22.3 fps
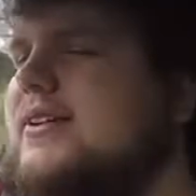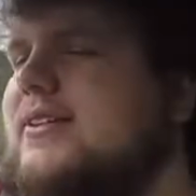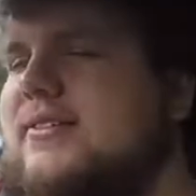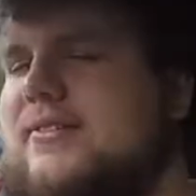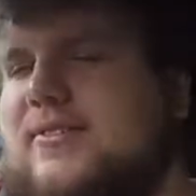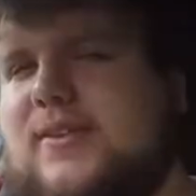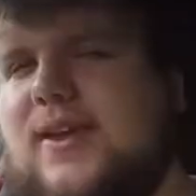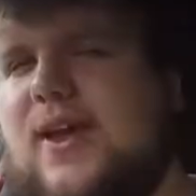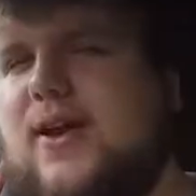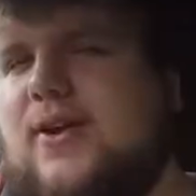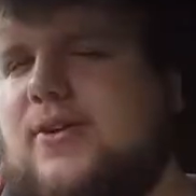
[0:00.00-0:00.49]

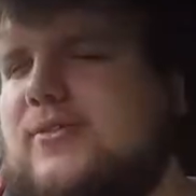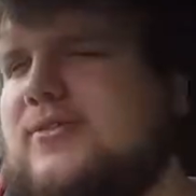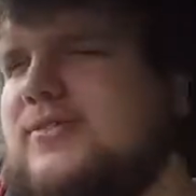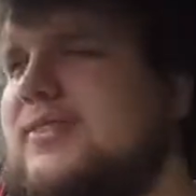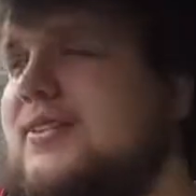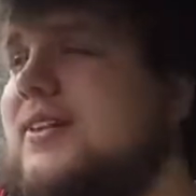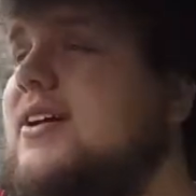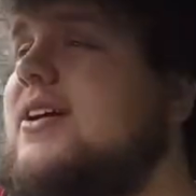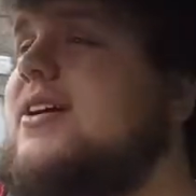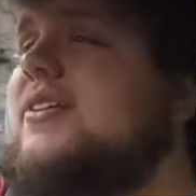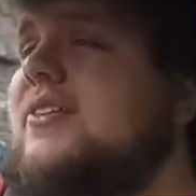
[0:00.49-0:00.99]
So,
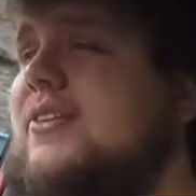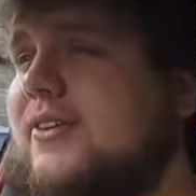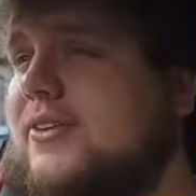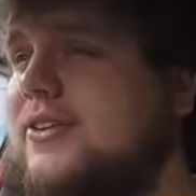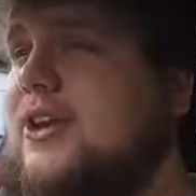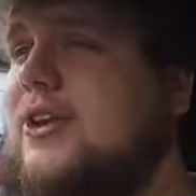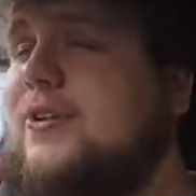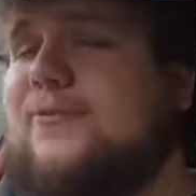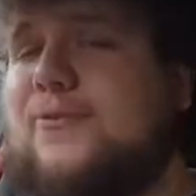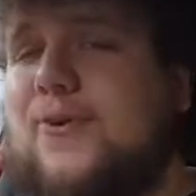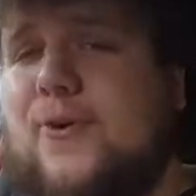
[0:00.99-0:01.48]
the
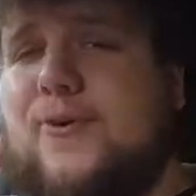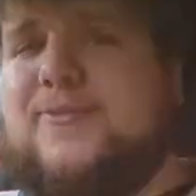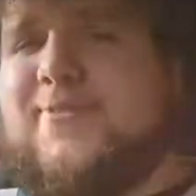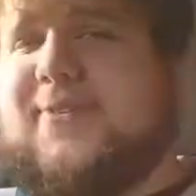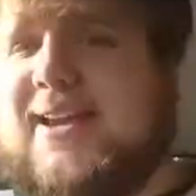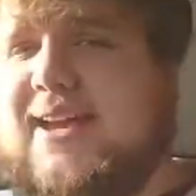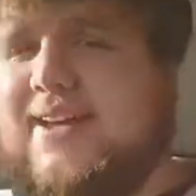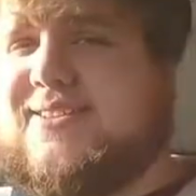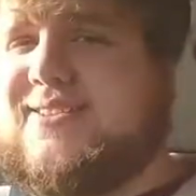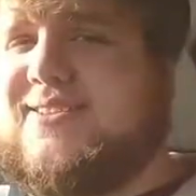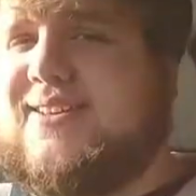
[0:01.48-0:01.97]
new Ford
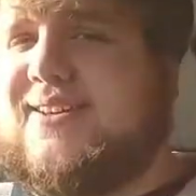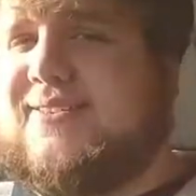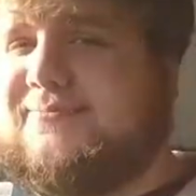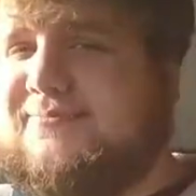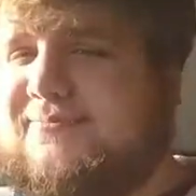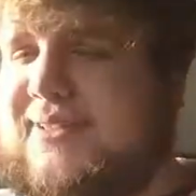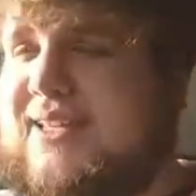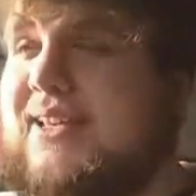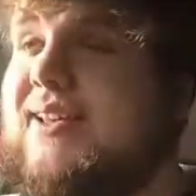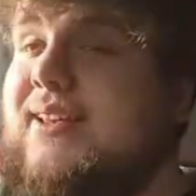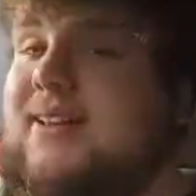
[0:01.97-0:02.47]
Fiesta.
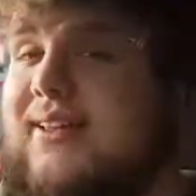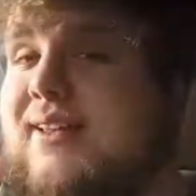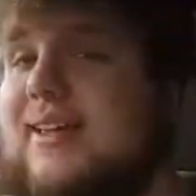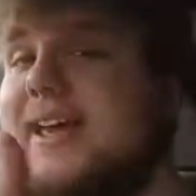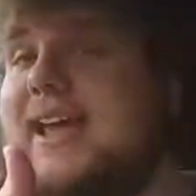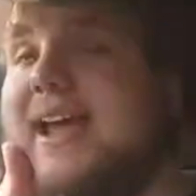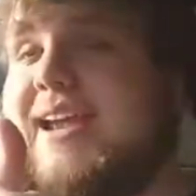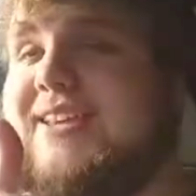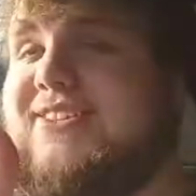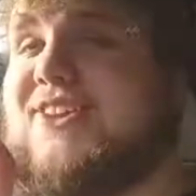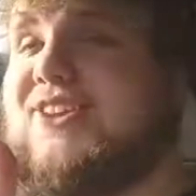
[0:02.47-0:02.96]

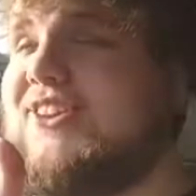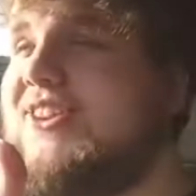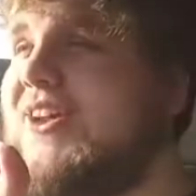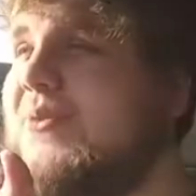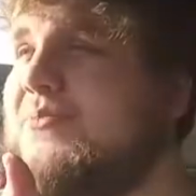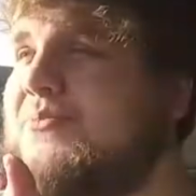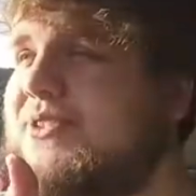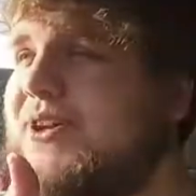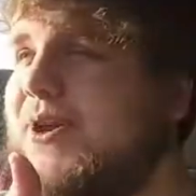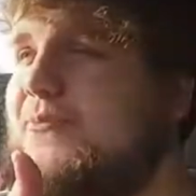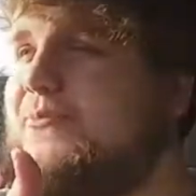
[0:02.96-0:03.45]
It's a
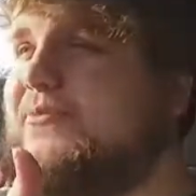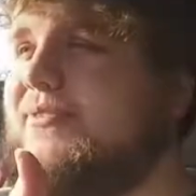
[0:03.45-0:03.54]
thumbs up